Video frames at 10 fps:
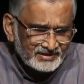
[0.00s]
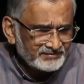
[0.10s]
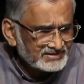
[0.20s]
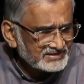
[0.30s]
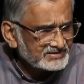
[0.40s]

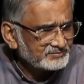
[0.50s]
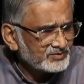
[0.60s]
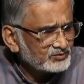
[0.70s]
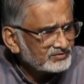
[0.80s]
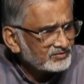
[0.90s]
having such a
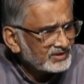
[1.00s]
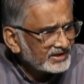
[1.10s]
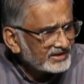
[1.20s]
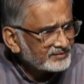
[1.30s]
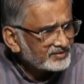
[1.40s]
beautiful
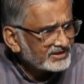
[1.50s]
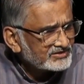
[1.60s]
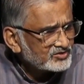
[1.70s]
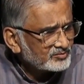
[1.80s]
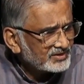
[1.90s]
academic
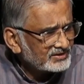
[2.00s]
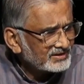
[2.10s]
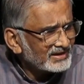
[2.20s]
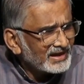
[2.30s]
achievement?"